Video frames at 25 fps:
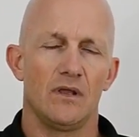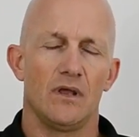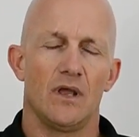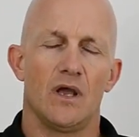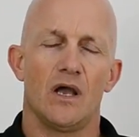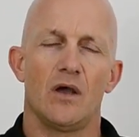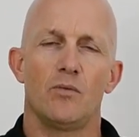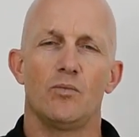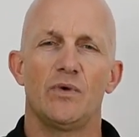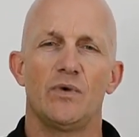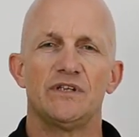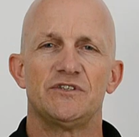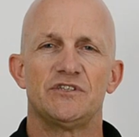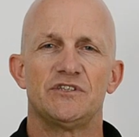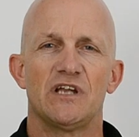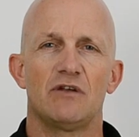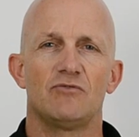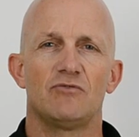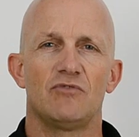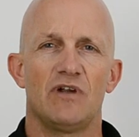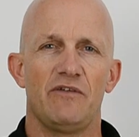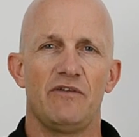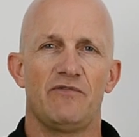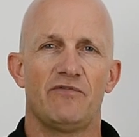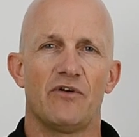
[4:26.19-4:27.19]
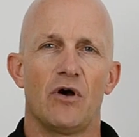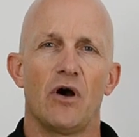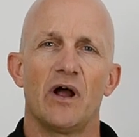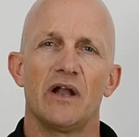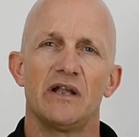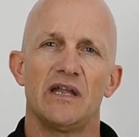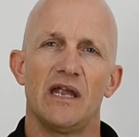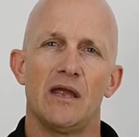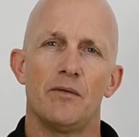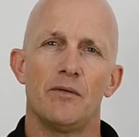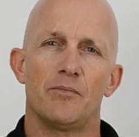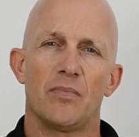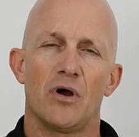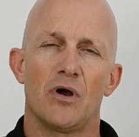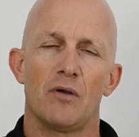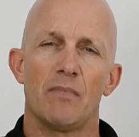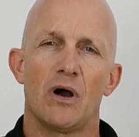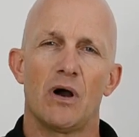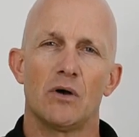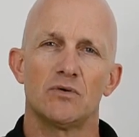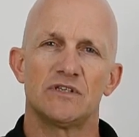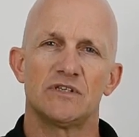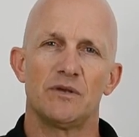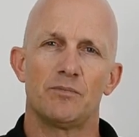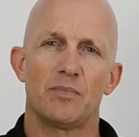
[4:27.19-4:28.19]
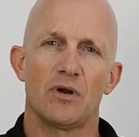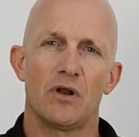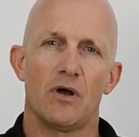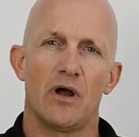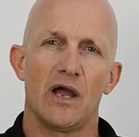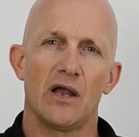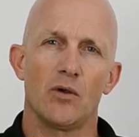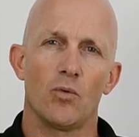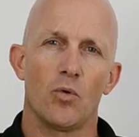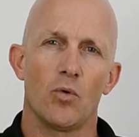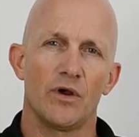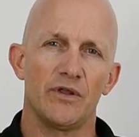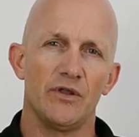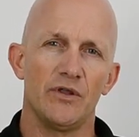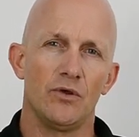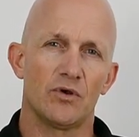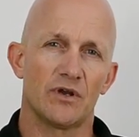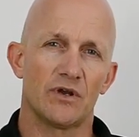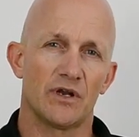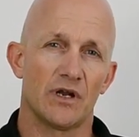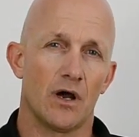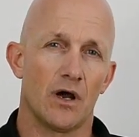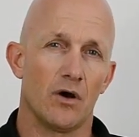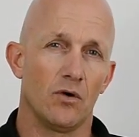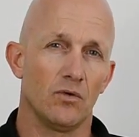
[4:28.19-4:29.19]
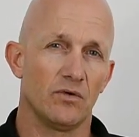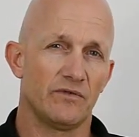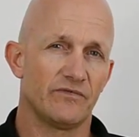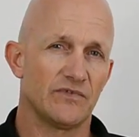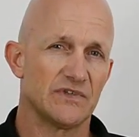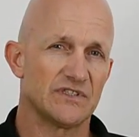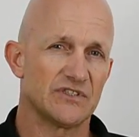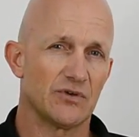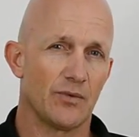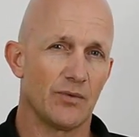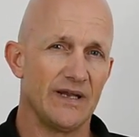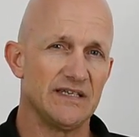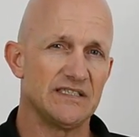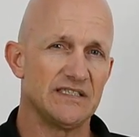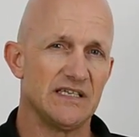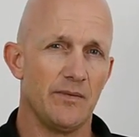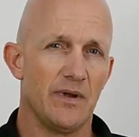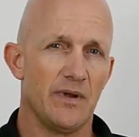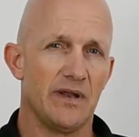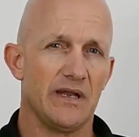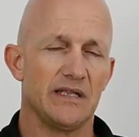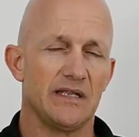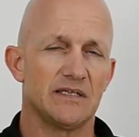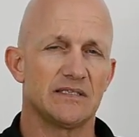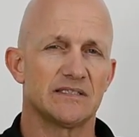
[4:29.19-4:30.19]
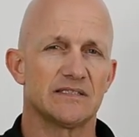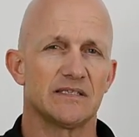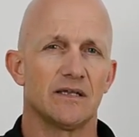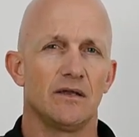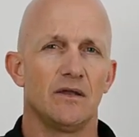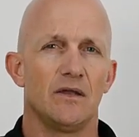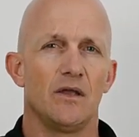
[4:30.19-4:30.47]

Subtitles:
And we generally find it by multiplying what you can hold for 20 minutes